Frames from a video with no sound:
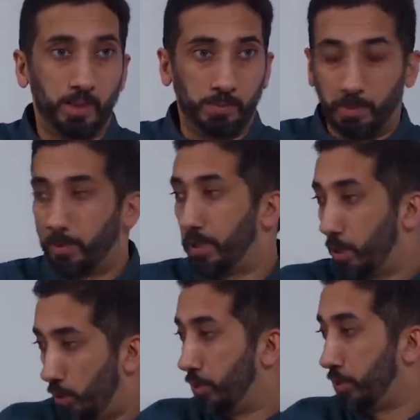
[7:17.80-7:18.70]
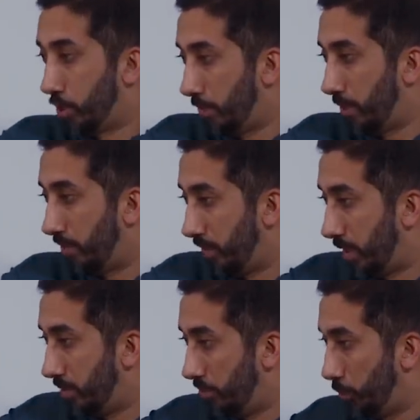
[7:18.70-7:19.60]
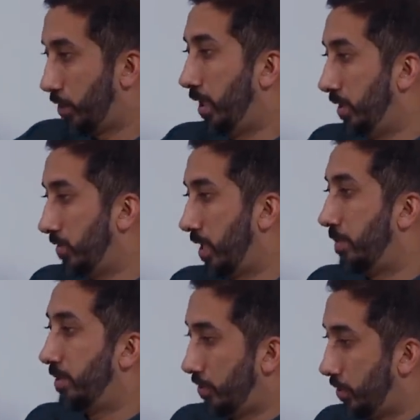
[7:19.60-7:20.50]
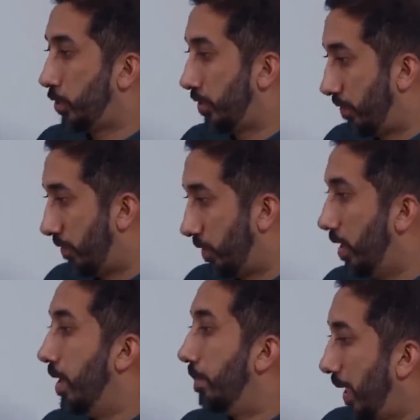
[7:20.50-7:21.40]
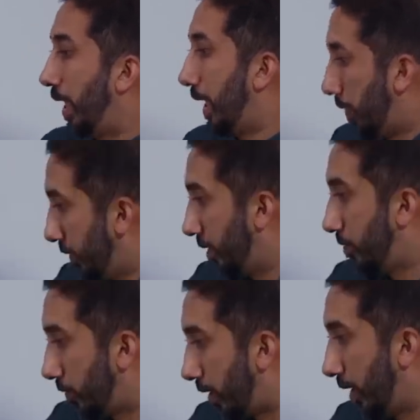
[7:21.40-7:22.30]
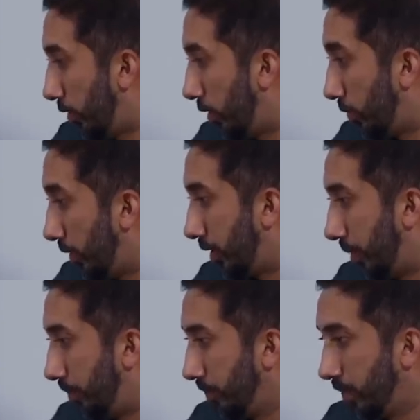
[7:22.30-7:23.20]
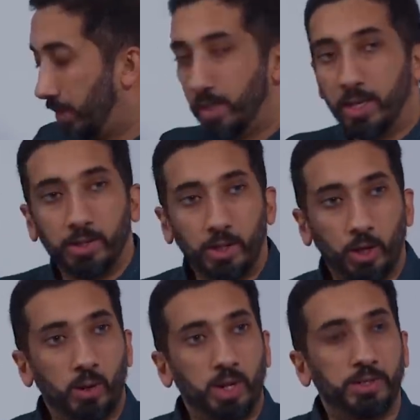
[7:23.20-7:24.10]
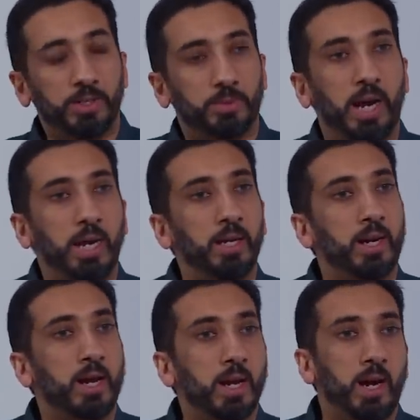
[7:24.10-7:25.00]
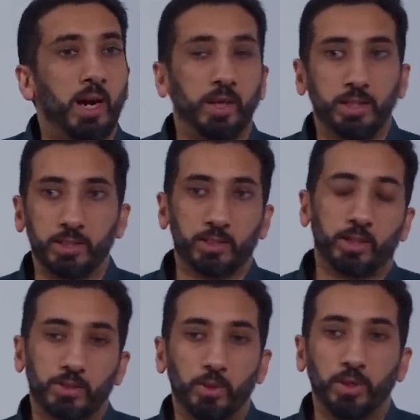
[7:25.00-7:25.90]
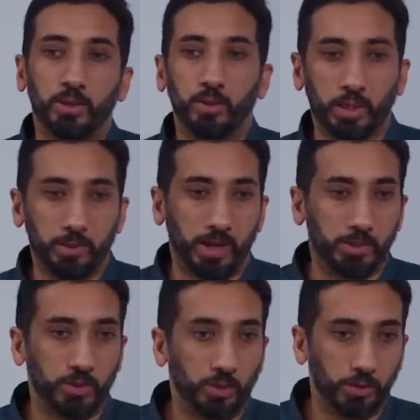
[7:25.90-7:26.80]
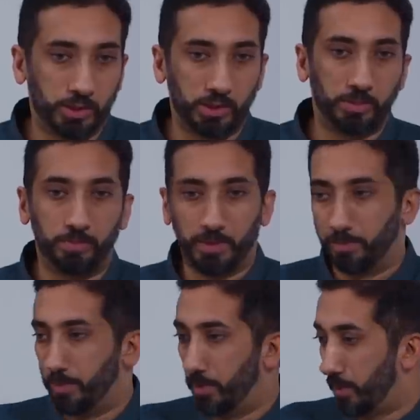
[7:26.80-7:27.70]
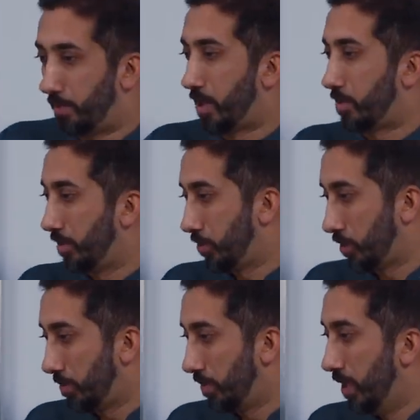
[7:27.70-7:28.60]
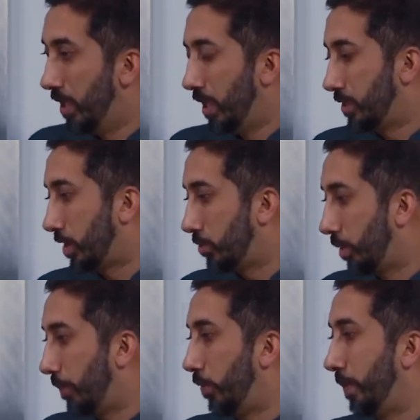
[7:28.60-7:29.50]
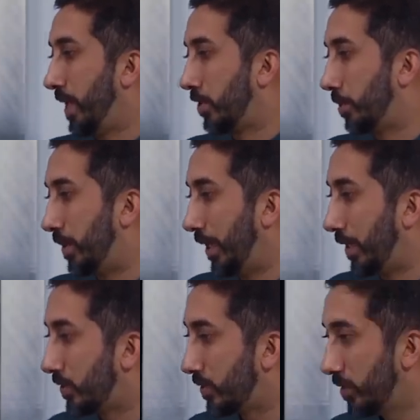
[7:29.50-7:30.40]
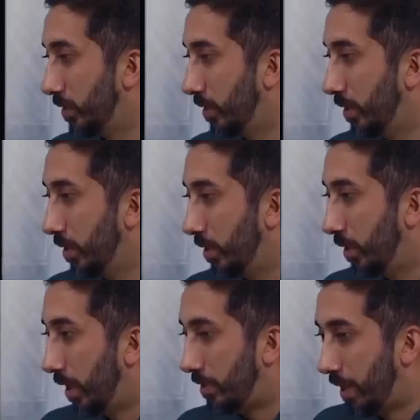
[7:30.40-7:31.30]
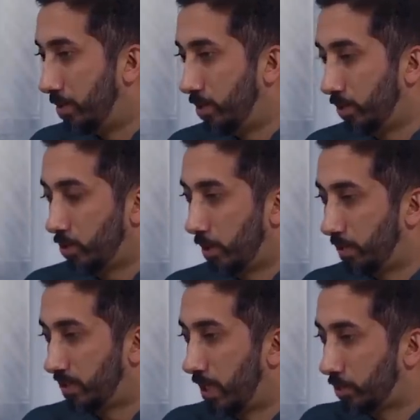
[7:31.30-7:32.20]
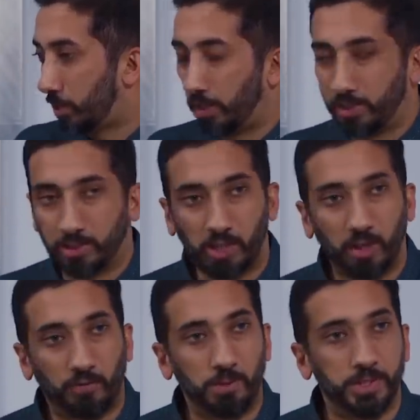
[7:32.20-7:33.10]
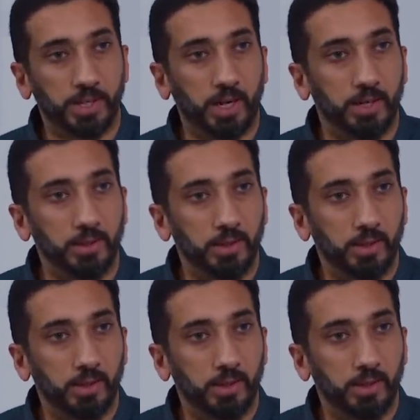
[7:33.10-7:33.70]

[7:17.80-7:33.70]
The people that own the ship have done Musa alayhi salam and his teacher a favor by allowing them to ride along with them. They go on this ride, kharaqaha, he starts going, you can imagine, goes to the bottom of the ship and starts ripping out the planks and damaging the ship. It's now starting to sink from inside.